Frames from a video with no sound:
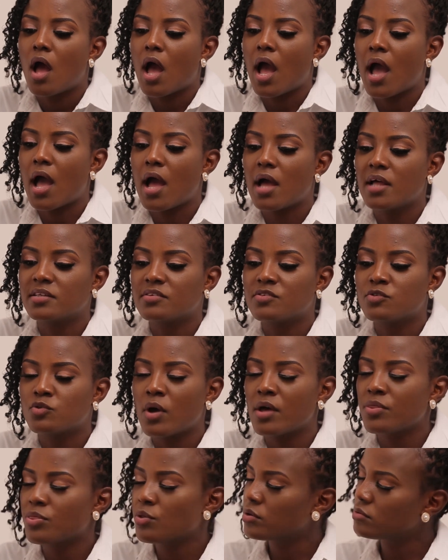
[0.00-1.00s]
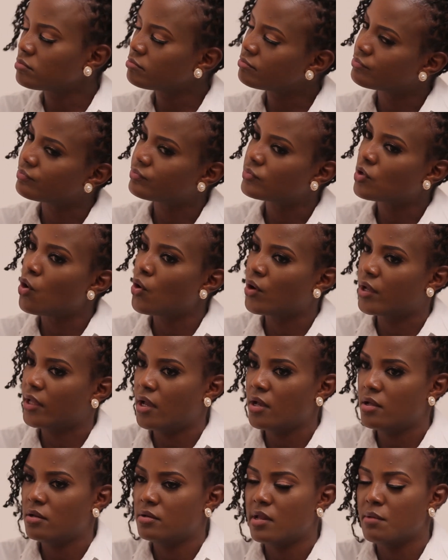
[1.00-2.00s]
And so I thought,
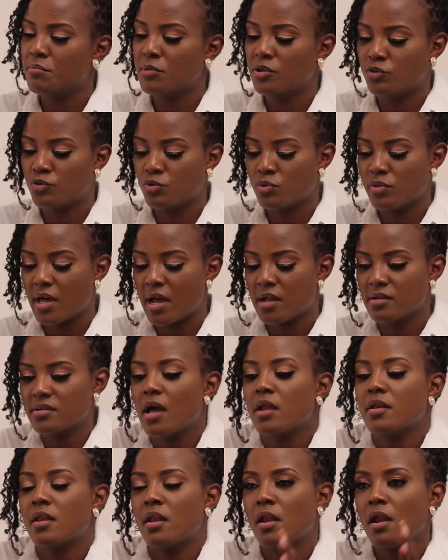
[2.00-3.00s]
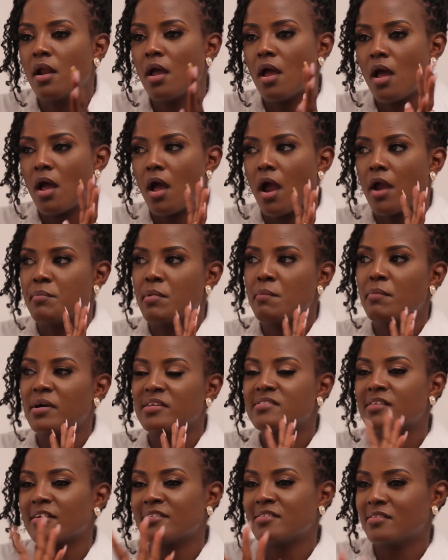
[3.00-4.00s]
okay, let me do that. And I remember
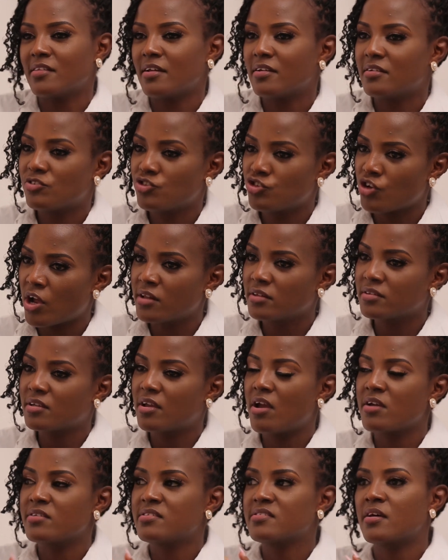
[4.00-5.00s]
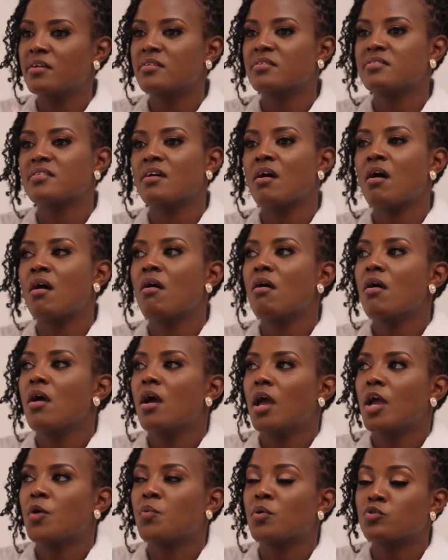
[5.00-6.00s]
starting the childcare center.
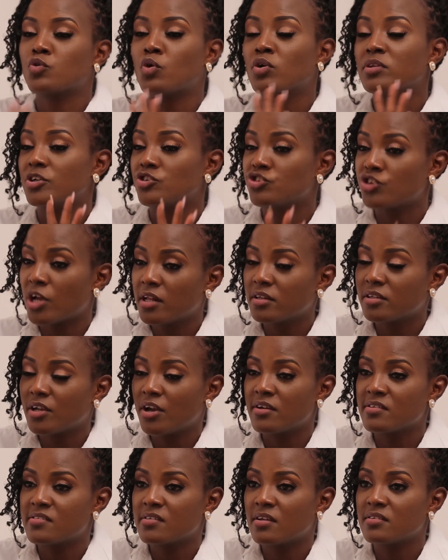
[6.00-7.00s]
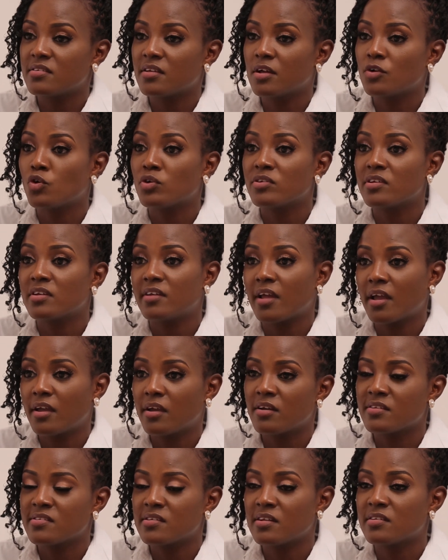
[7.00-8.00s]
It was called a childcare center, not a
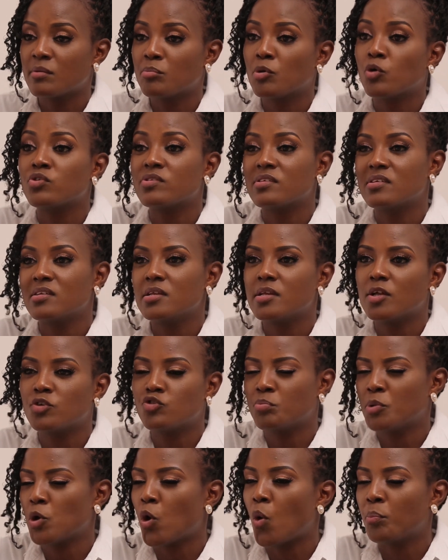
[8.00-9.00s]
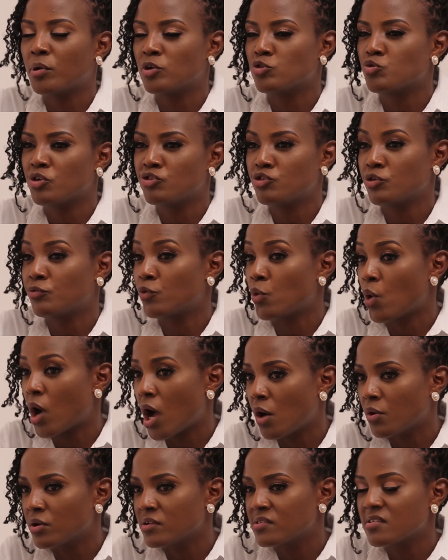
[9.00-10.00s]
daycare center, because it needed to be open 24
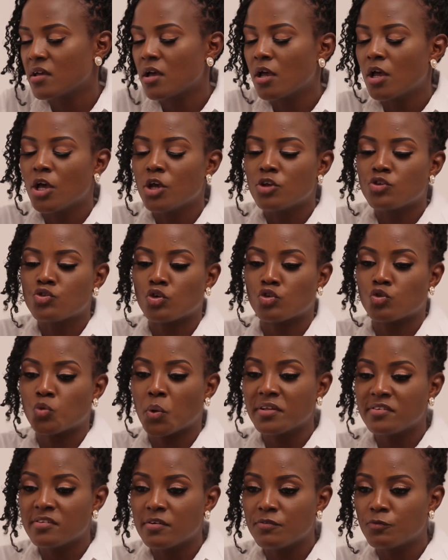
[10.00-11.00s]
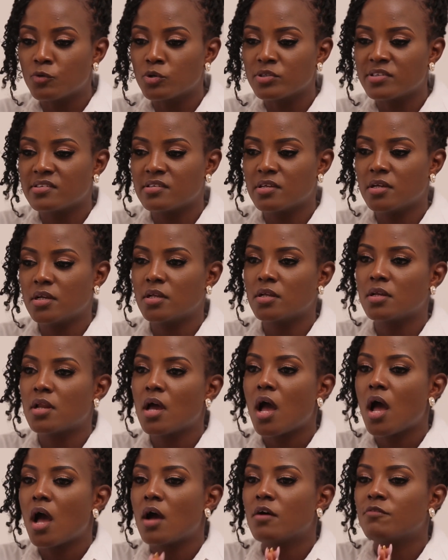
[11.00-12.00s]
hours. So 2014,
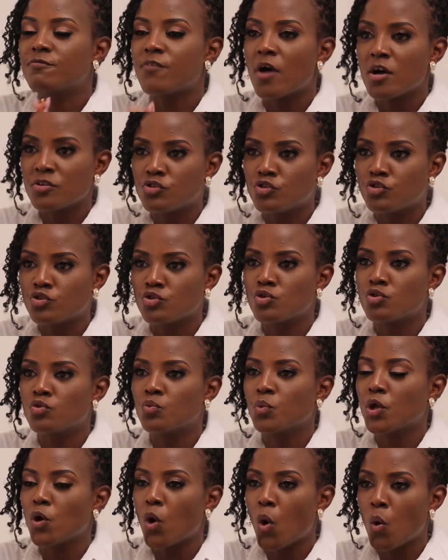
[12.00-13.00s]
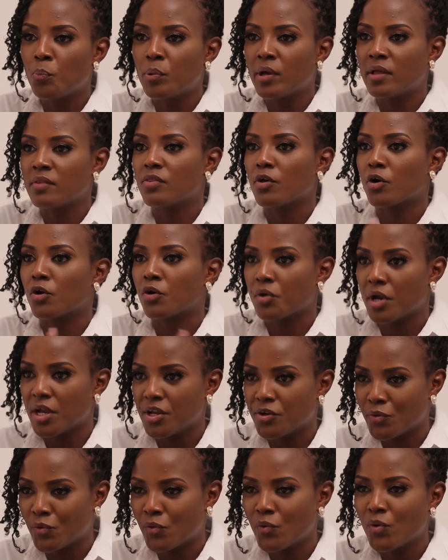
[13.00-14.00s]
1st June, we opened the
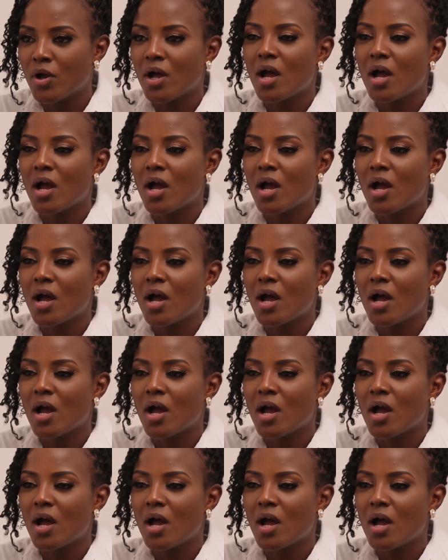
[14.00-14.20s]
Cradle.